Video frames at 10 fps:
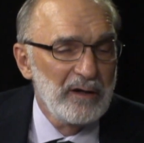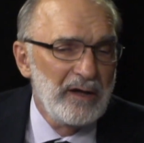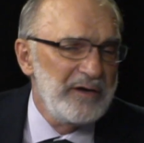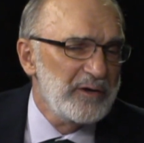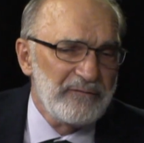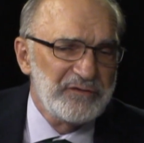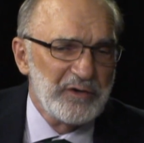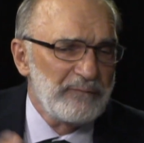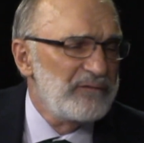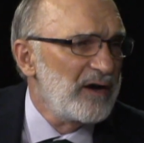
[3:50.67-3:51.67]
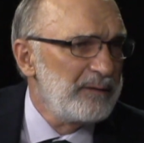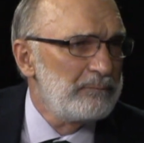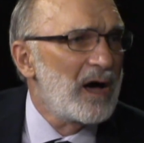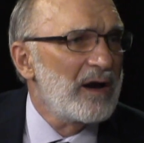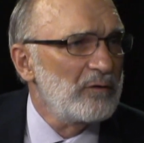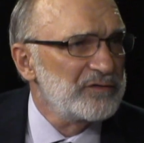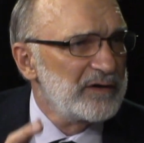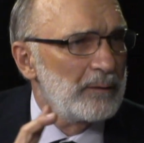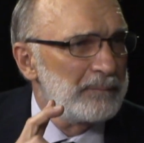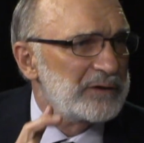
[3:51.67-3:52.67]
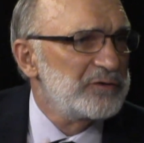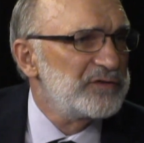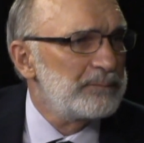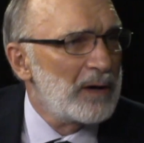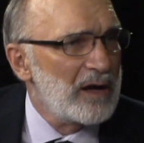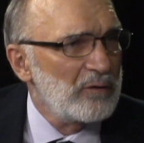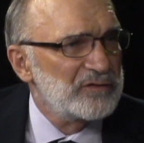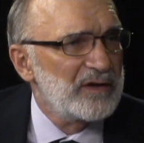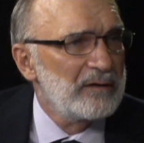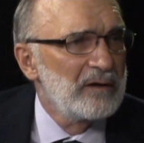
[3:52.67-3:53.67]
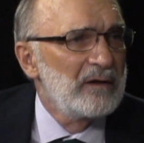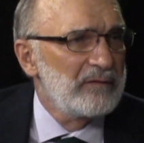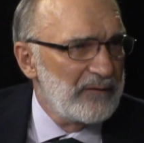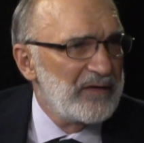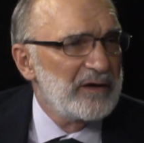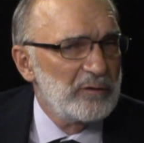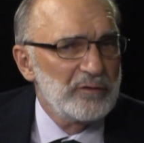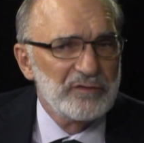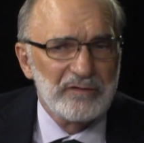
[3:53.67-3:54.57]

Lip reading: And you can still find bottles, you know, pictures of bottles that they used.